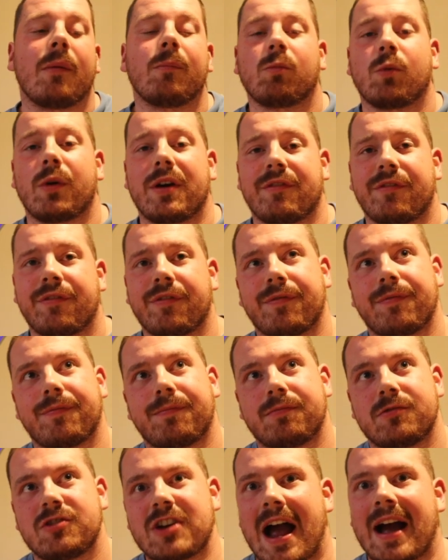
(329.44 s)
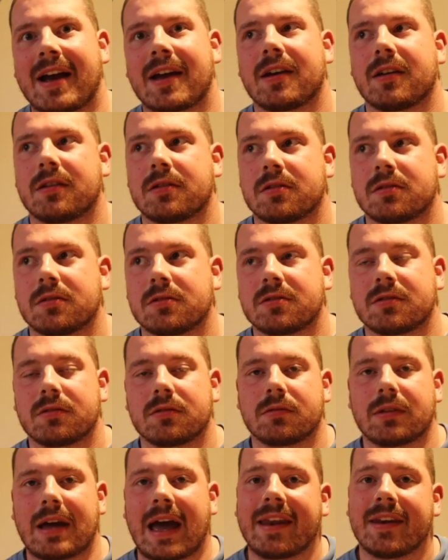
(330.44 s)
with Jack and
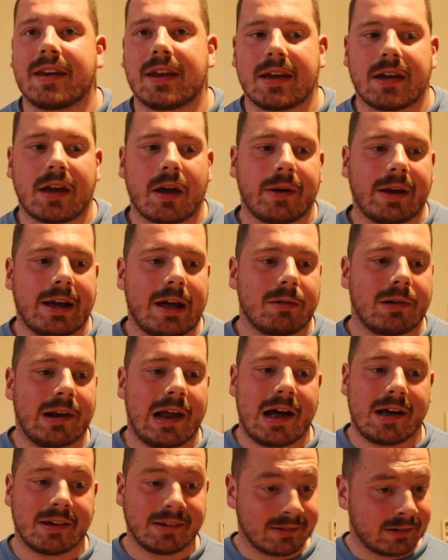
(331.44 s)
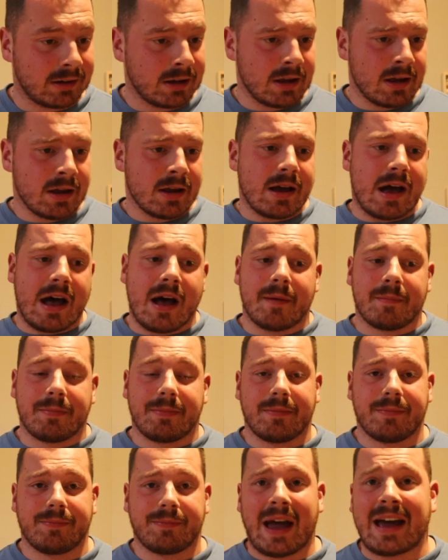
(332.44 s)
Andy going out last.
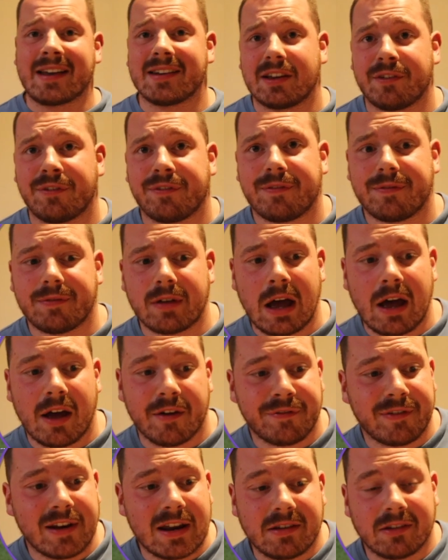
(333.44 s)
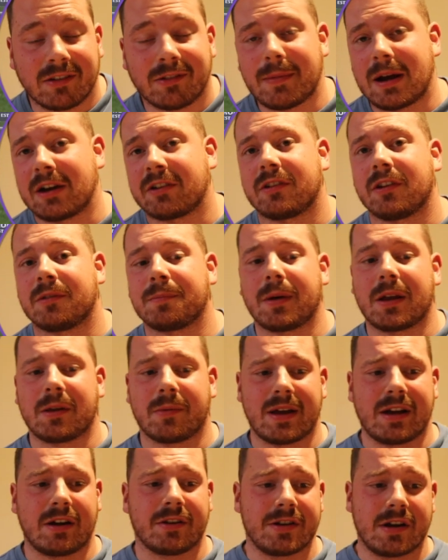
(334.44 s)
Andy Flynn smashed this, by the
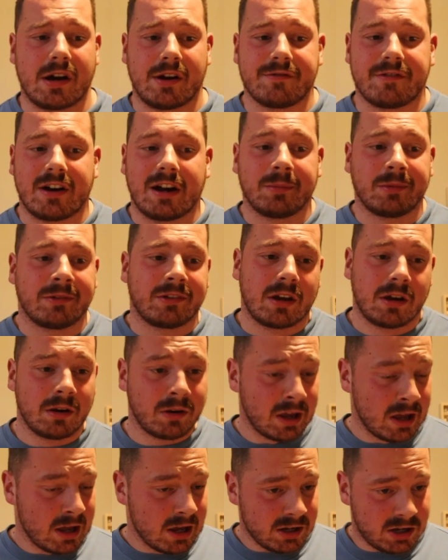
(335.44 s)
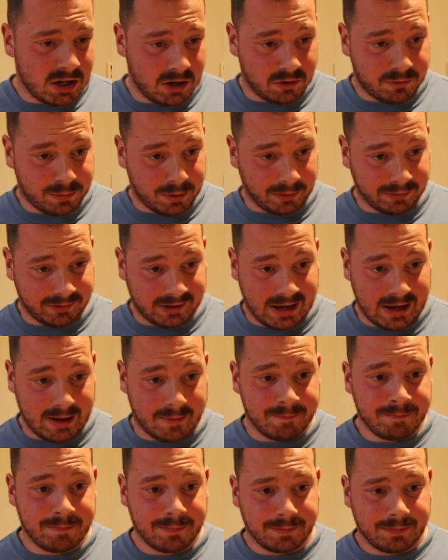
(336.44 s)
way, got 9 reps, so huge props to
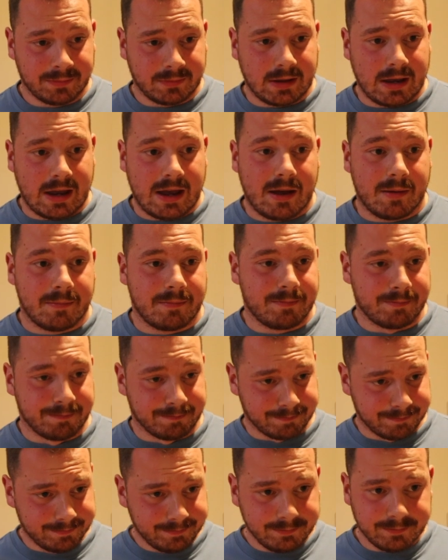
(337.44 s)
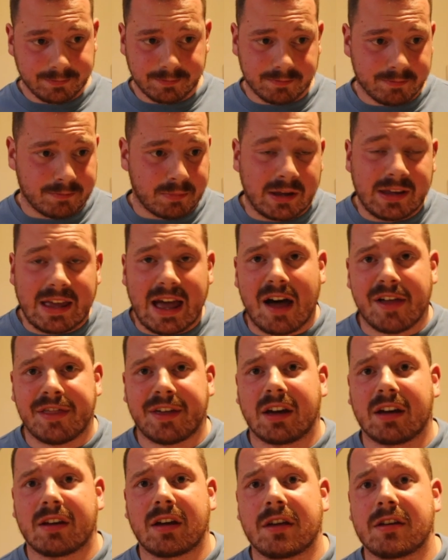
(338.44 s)
him. But yeah, I
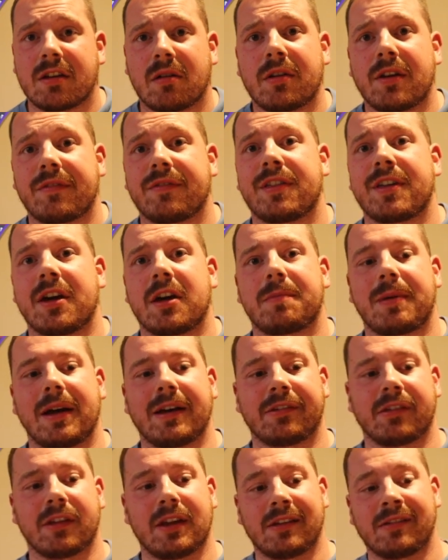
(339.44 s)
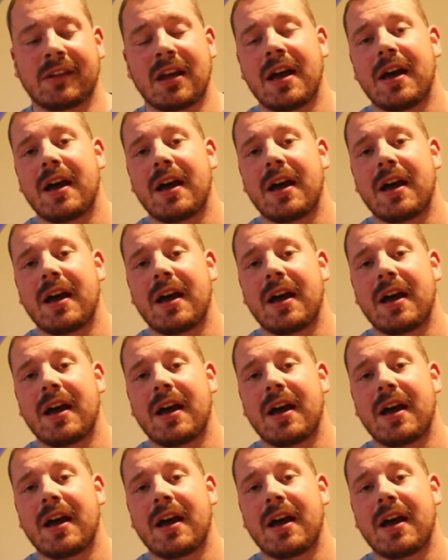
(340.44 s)
think another 3rd place on this.